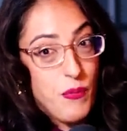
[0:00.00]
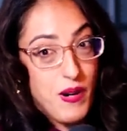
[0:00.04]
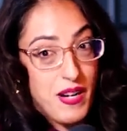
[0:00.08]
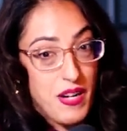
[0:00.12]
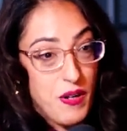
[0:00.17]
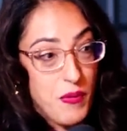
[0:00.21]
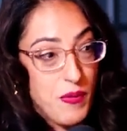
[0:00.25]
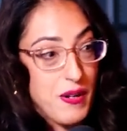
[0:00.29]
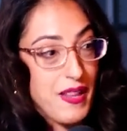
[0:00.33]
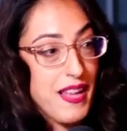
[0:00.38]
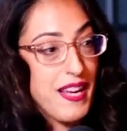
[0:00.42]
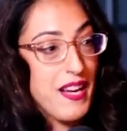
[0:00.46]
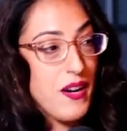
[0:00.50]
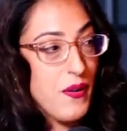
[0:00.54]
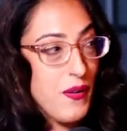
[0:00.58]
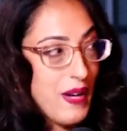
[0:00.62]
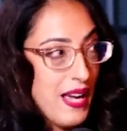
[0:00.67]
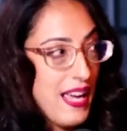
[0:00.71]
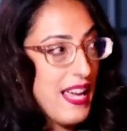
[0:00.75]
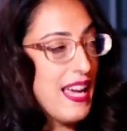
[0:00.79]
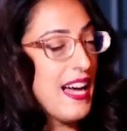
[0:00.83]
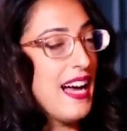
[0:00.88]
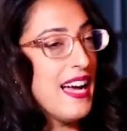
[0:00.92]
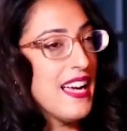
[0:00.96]
where you were like,
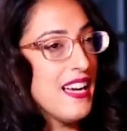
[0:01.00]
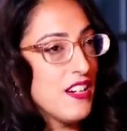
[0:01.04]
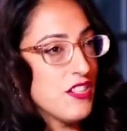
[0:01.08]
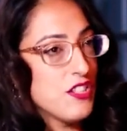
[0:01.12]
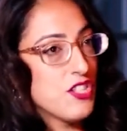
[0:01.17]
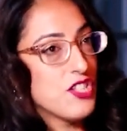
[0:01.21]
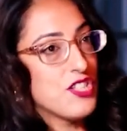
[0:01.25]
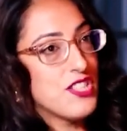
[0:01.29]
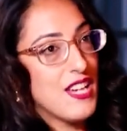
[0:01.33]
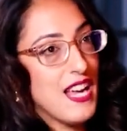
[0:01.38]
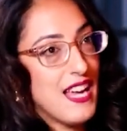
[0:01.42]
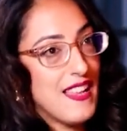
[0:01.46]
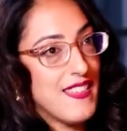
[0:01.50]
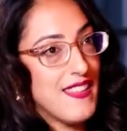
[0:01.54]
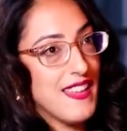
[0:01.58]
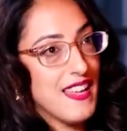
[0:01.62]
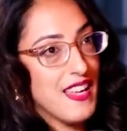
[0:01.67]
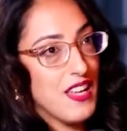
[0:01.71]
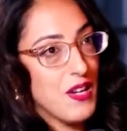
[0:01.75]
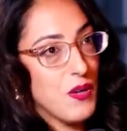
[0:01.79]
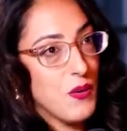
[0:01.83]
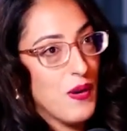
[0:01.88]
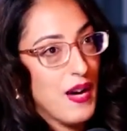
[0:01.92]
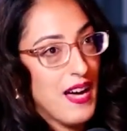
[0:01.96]
okay, I understand
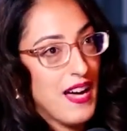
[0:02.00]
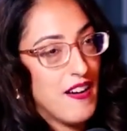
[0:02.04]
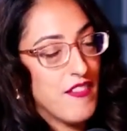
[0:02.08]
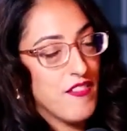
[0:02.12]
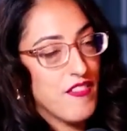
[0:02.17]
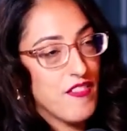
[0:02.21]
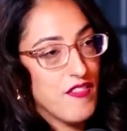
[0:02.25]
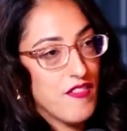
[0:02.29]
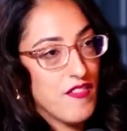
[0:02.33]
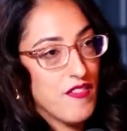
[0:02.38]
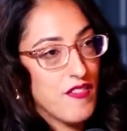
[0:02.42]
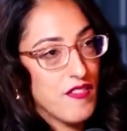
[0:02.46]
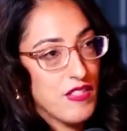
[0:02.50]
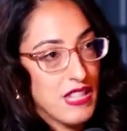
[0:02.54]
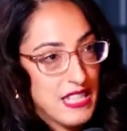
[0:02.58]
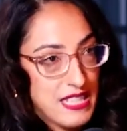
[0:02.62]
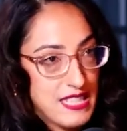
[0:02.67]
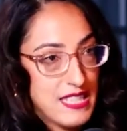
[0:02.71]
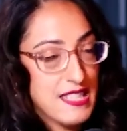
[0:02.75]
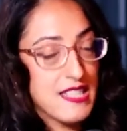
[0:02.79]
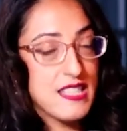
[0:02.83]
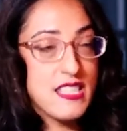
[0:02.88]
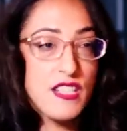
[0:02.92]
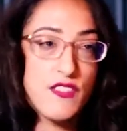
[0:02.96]
that this
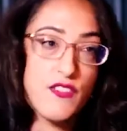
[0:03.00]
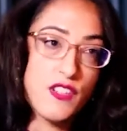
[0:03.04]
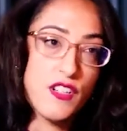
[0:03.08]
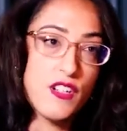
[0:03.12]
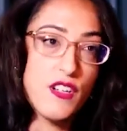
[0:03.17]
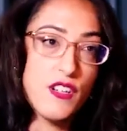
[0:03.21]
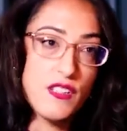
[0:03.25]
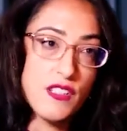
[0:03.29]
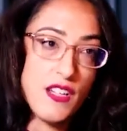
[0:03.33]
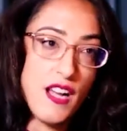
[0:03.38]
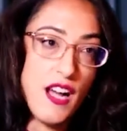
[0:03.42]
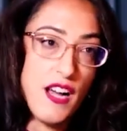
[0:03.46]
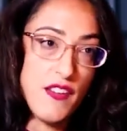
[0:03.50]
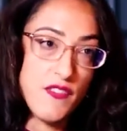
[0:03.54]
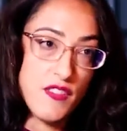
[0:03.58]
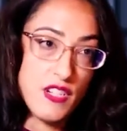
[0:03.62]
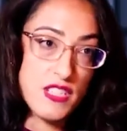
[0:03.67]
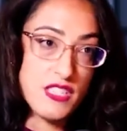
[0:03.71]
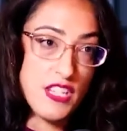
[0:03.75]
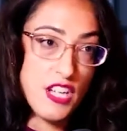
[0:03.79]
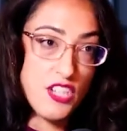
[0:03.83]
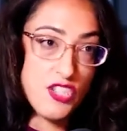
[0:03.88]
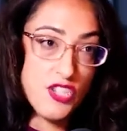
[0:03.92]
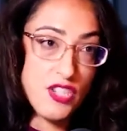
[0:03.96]
is a difficult
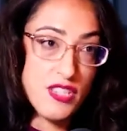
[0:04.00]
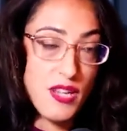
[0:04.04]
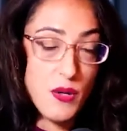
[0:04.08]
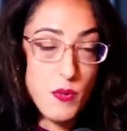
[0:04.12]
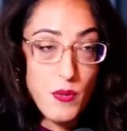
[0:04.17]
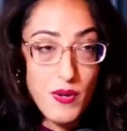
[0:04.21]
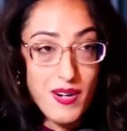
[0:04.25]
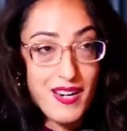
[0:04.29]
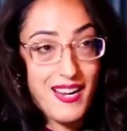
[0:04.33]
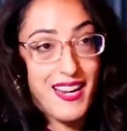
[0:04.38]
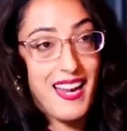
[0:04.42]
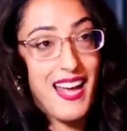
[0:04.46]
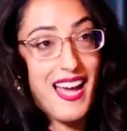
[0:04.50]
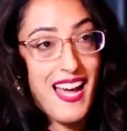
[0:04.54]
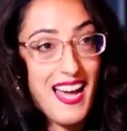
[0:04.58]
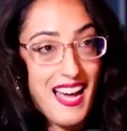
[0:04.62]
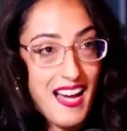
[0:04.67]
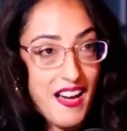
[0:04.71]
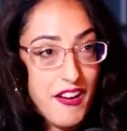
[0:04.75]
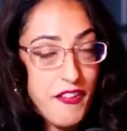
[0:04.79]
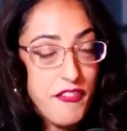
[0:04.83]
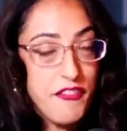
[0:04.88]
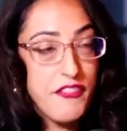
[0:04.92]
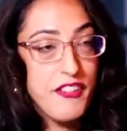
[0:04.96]
conversation that we're going to
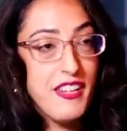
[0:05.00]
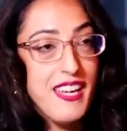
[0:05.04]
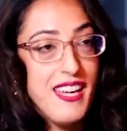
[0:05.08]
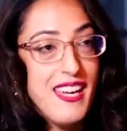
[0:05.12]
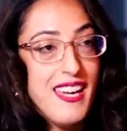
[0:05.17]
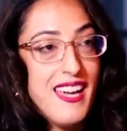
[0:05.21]
have.